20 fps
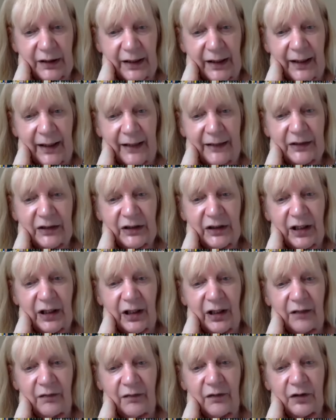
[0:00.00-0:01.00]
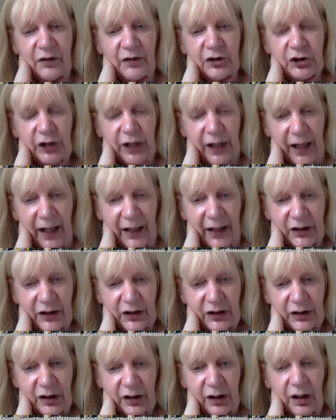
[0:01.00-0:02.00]
and in the chat,
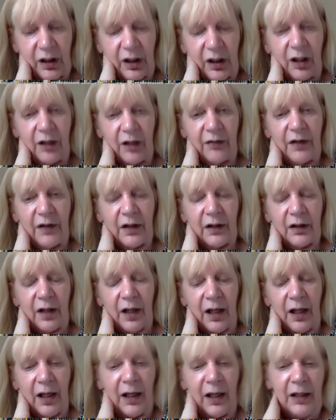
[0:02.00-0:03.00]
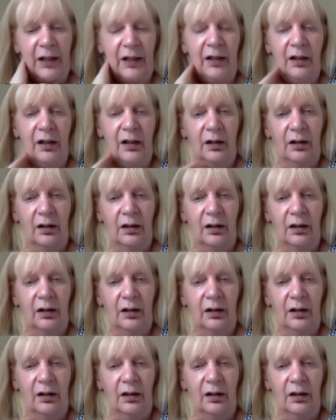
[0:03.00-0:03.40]
I think a